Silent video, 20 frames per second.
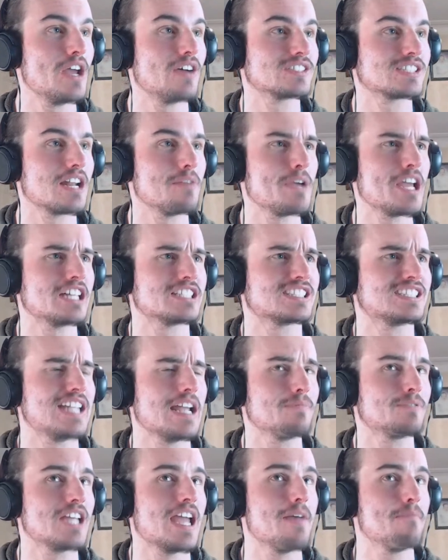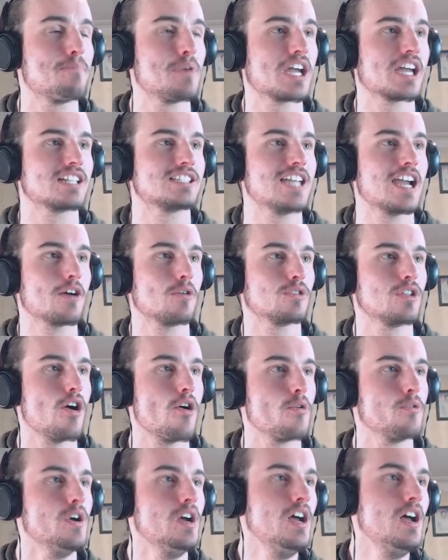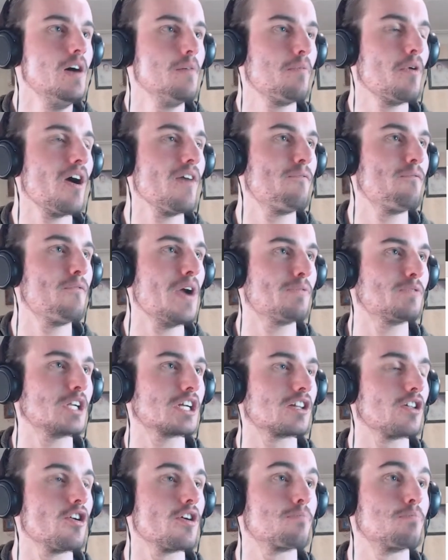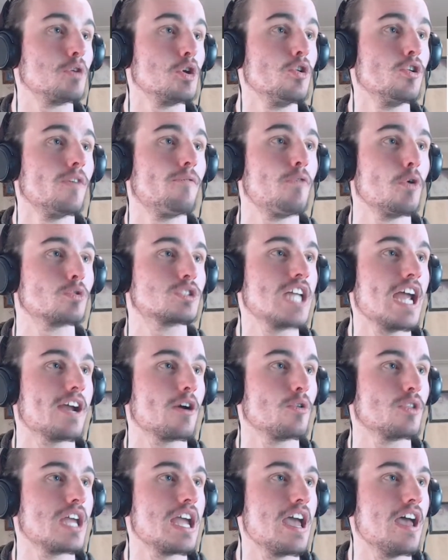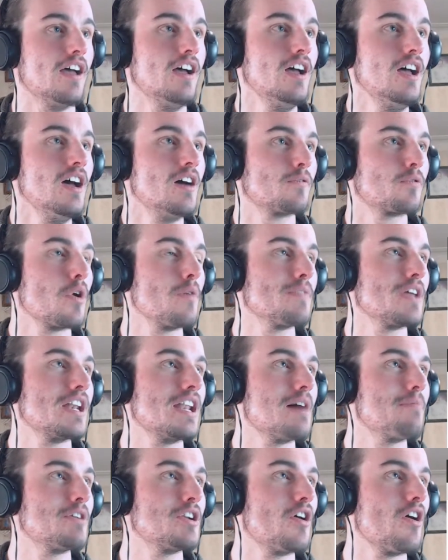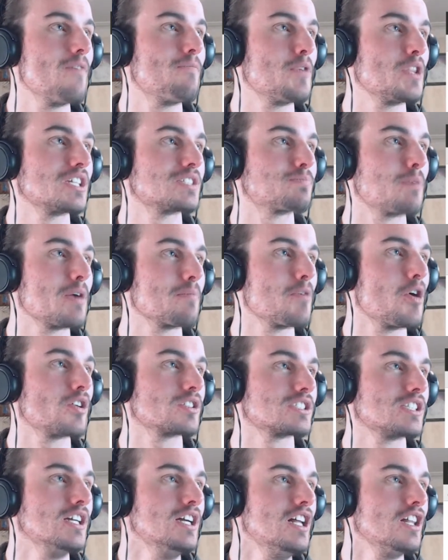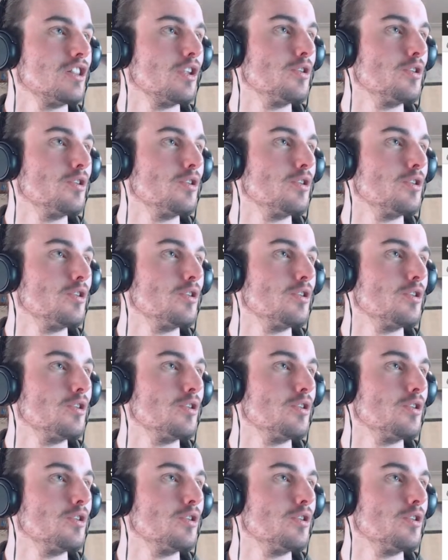Now it's going to be a step down, bigger tackle low by Faf de Klerk. Beautiful tackle there from the number 9 for the Springboks.